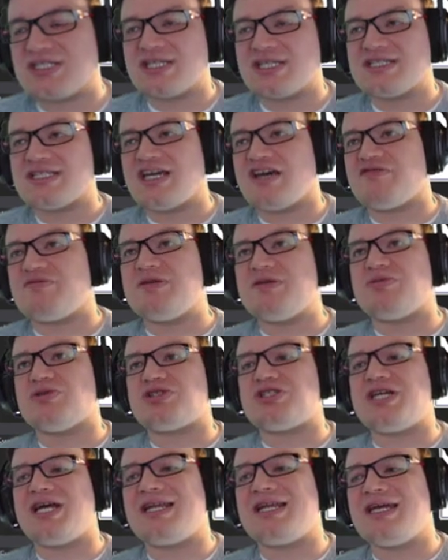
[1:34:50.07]
does have people
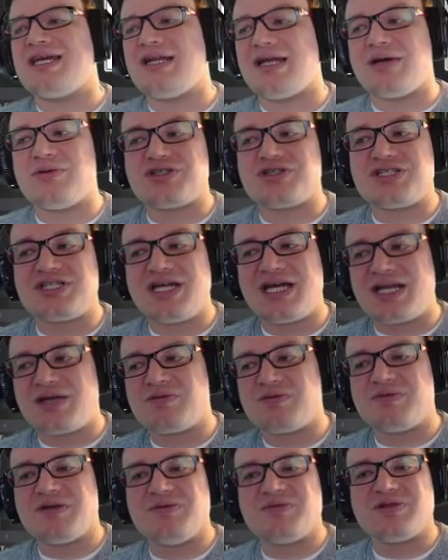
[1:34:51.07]
chatting it. I was chatting
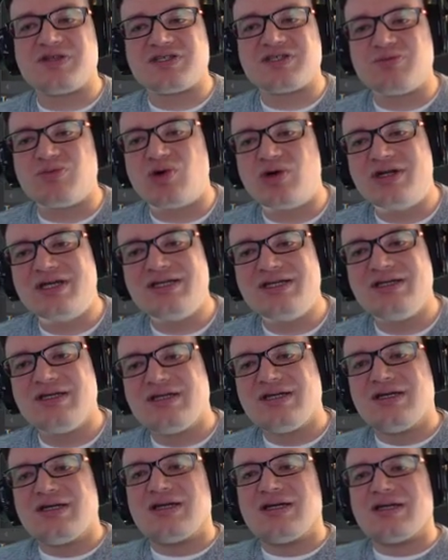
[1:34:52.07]
with people this morning
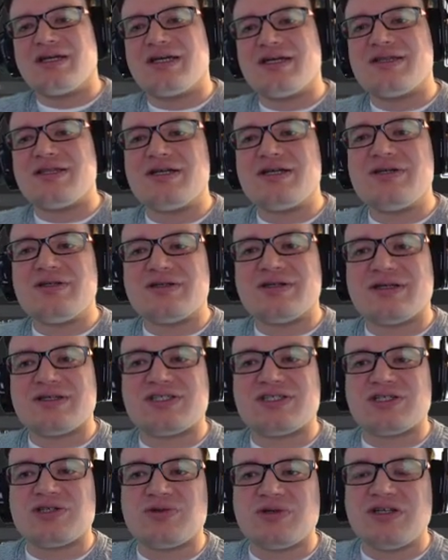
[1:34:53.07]
in there,
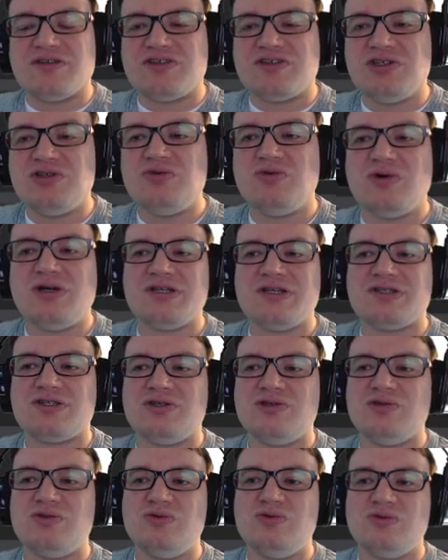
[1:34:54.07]
so if you want
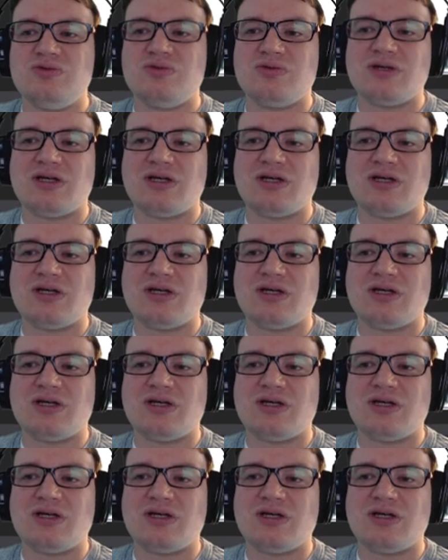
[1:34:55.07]
to